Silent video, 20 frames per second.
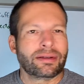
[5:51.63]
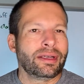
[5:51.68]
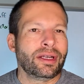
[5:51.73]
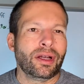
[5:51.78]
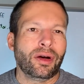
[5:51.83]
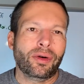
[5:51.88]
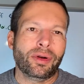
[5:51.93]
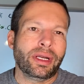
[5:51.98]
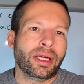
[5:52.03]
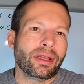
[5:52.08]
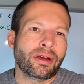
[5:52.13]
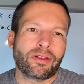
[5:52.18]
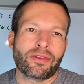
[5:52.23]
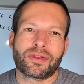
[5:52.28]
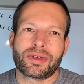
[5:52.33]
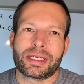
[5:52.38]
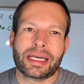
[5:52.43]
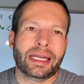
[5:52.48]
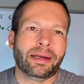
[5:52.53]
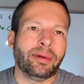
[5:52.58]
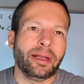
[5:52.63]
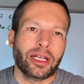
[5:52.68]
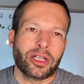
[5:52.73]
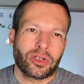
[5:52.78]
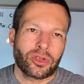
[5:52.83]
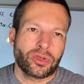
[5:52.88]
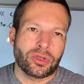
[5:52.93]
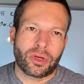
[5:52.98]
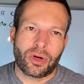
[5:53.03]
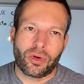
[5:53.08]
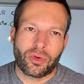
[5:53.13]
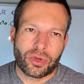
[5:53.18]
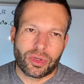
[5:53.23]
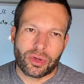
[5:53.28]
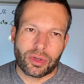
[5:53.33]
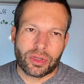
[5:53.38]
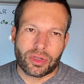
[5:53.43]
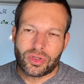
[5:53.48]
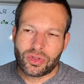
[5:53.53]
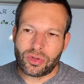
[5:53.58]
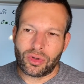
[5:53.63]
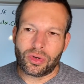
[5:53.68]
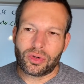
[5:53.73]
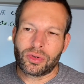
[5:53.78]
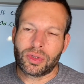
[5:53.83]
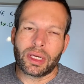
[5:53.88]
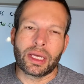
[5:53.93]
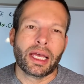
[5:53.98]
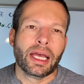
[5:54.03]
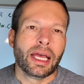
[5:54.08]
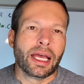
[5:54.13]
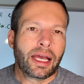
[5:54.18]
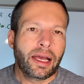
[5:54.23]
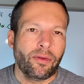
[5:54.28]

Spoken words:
another 10 minutes or so during the surgery